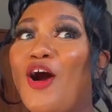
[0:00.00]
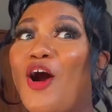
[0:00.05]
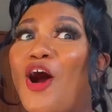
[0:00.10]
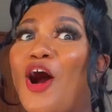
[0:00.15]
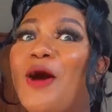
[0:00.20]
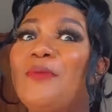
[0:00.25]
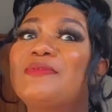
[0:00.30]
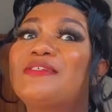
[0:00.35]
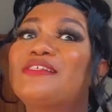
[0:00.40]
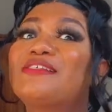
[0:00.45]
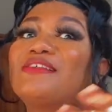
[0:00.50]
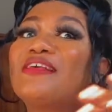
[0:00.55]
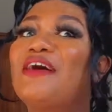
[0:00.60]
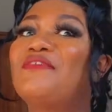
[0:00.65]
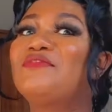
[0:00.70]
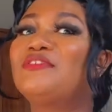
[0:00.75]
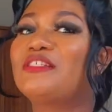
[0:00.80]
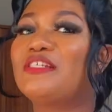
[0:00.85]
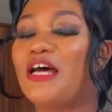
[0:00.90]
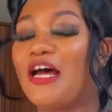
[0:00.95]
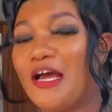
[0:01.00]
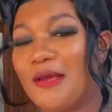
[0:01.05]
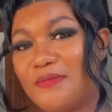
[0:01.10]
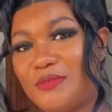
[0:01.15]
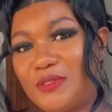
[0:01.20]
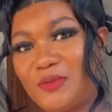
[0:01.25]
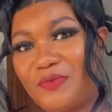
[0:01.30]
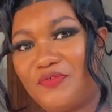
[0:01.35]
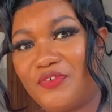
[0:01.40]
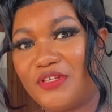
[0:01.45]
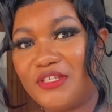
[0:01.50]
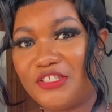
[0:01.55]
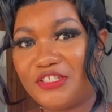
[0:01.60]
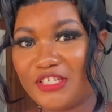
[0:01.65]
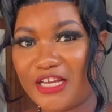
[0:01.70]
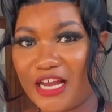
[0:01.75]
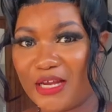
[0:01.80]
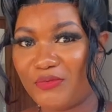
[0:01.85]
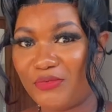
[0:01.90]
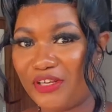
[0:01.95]
up to 7 times before the
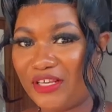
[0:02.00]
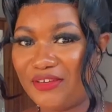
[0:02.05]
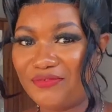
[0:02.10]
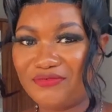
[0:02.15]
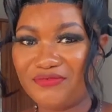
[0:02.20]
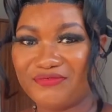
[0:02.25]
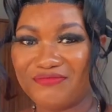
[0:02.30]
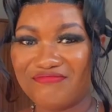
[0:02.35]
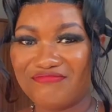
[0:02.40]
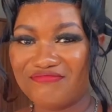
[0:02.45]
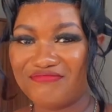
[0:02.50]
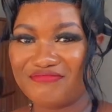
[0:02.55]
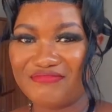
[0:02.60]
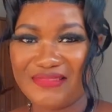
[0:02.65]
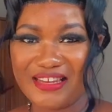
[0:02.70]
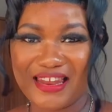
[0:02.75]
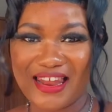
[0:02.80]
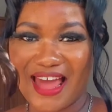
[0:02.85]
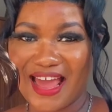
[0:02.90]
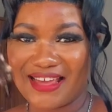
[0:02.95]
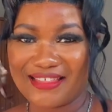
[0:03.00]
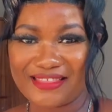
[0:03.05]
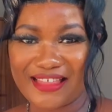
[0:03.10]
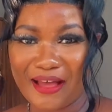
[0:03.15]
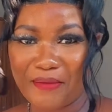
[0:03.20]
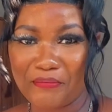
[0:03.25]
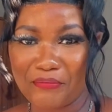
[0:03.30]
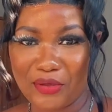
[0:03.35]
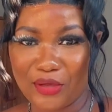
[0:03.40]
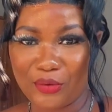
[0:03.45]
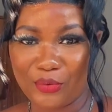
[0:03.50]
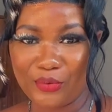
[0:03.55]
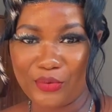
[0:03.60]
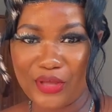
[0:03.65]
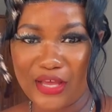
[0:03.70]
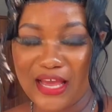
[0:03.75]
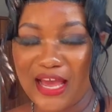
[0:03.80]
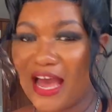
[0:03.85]
child will even like that meal.